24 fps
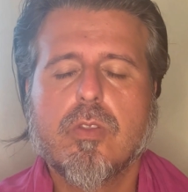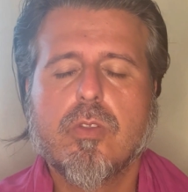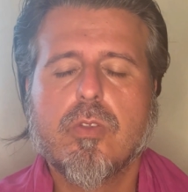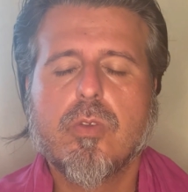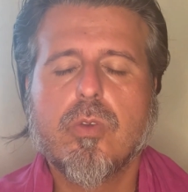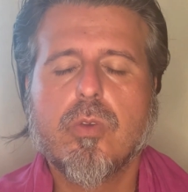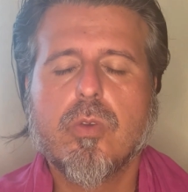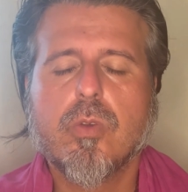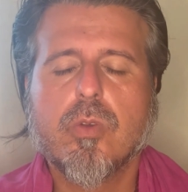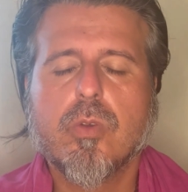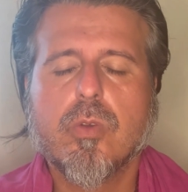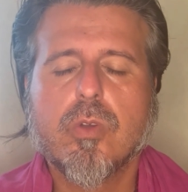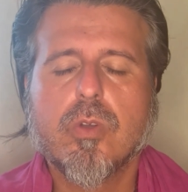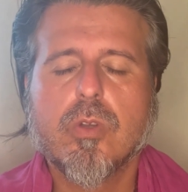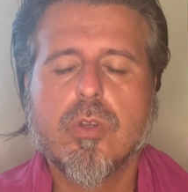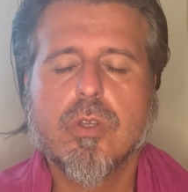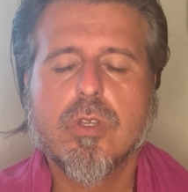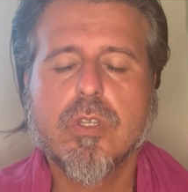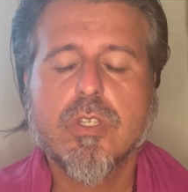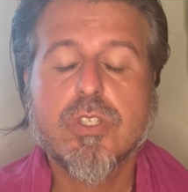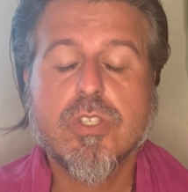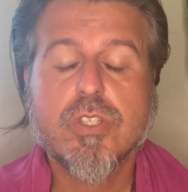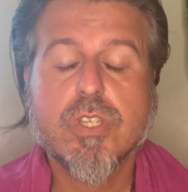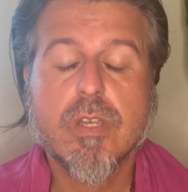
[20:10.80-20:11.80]
to
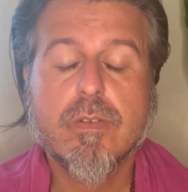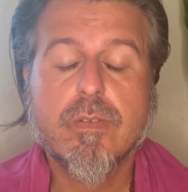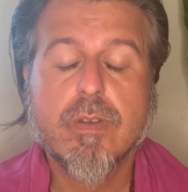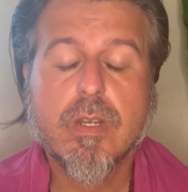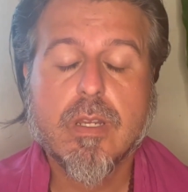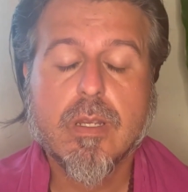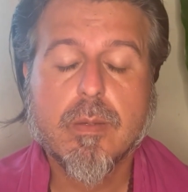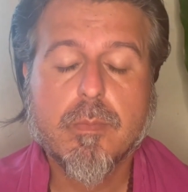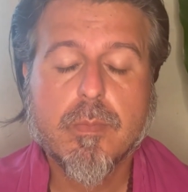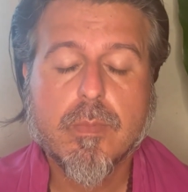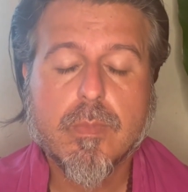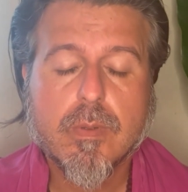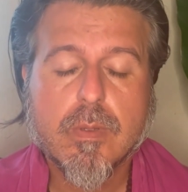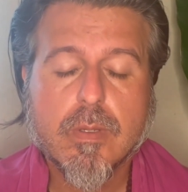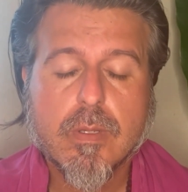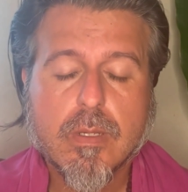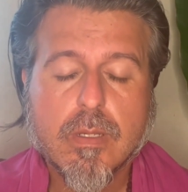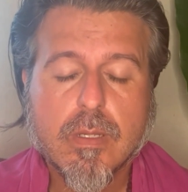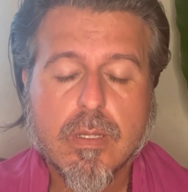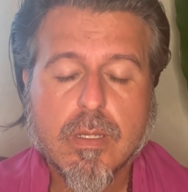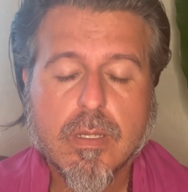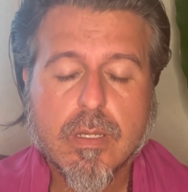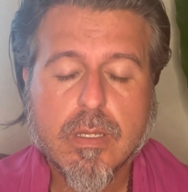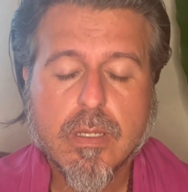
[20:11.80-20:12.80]
shove it up
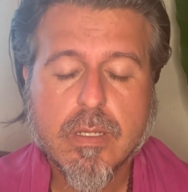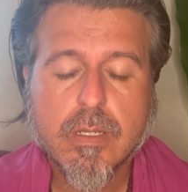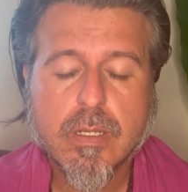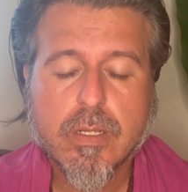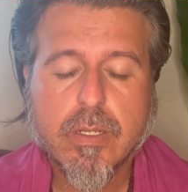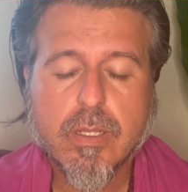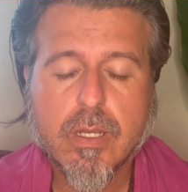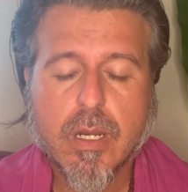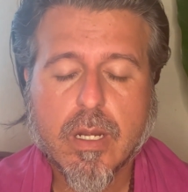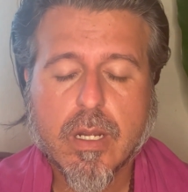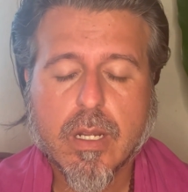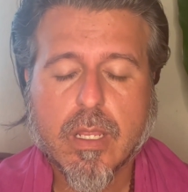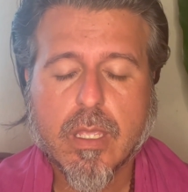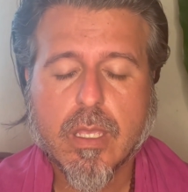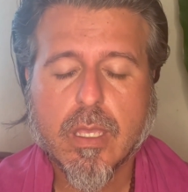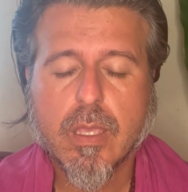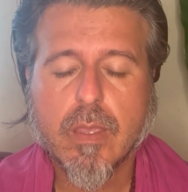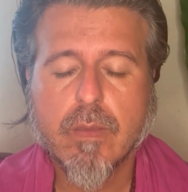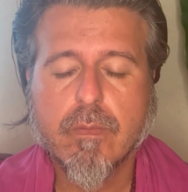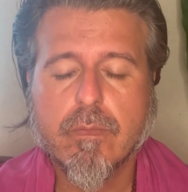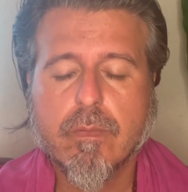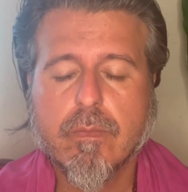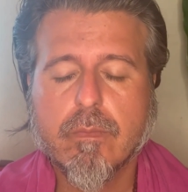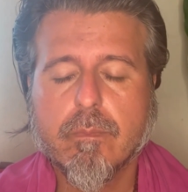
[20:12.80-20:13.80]
in a dark
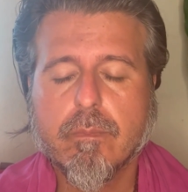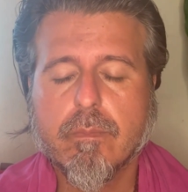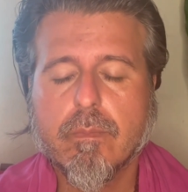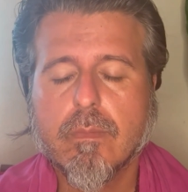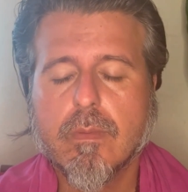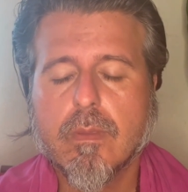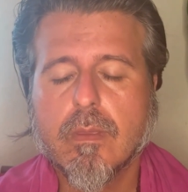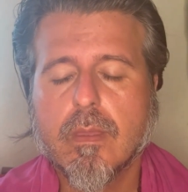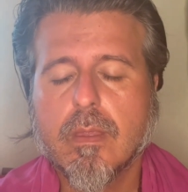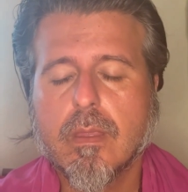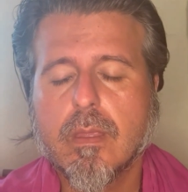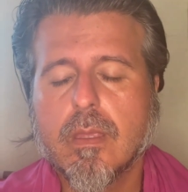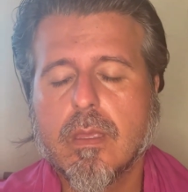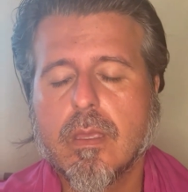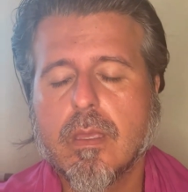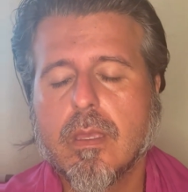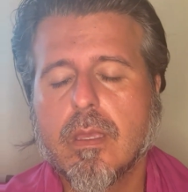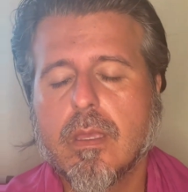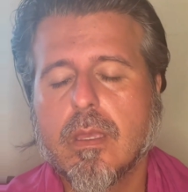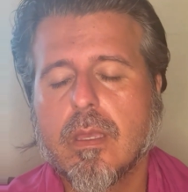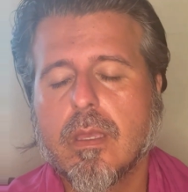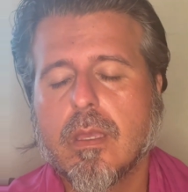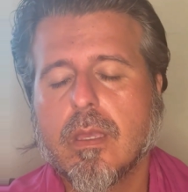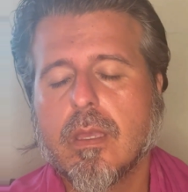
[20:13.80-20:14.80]
cave,
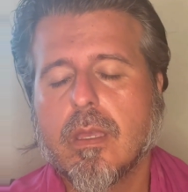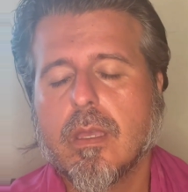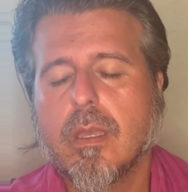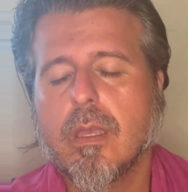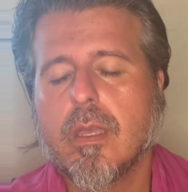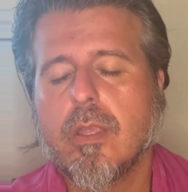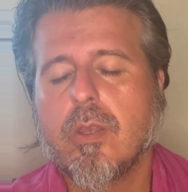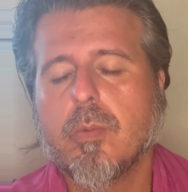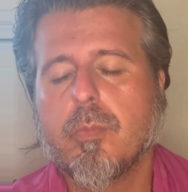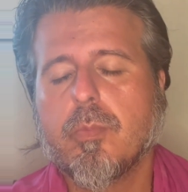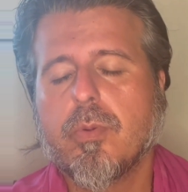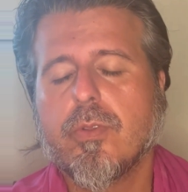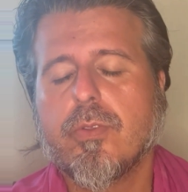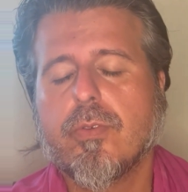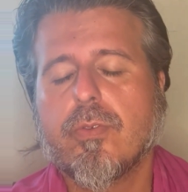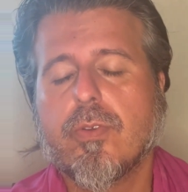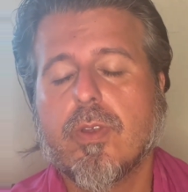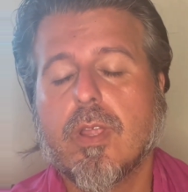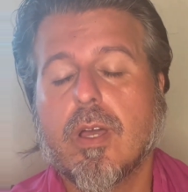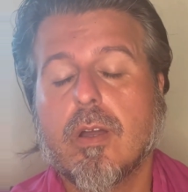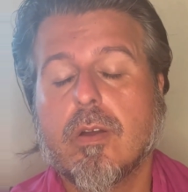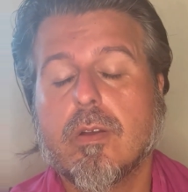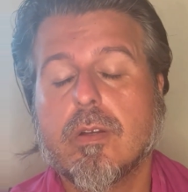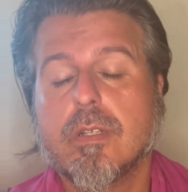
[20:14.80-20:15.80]
and you put
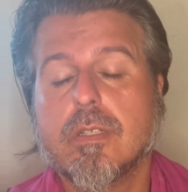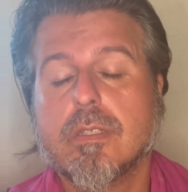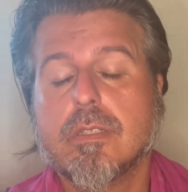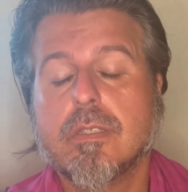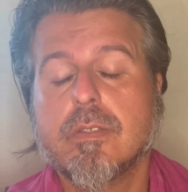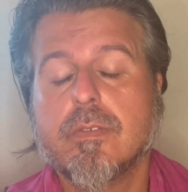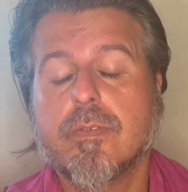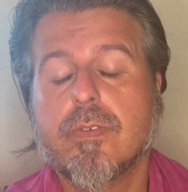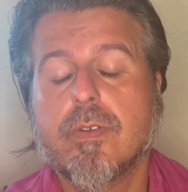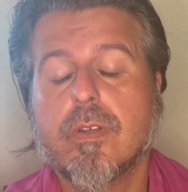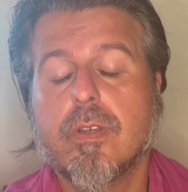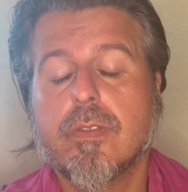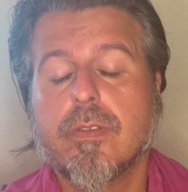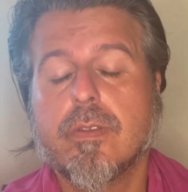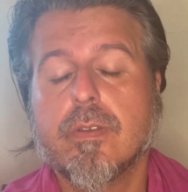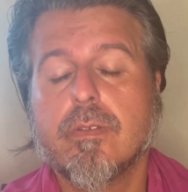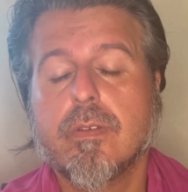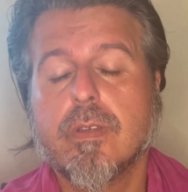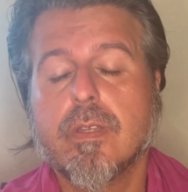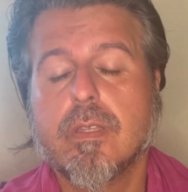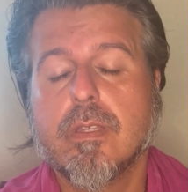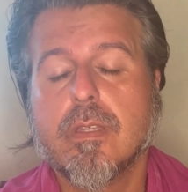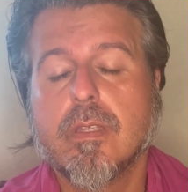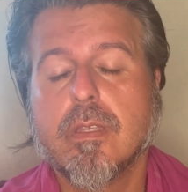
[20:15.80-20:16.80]
flowers in front of it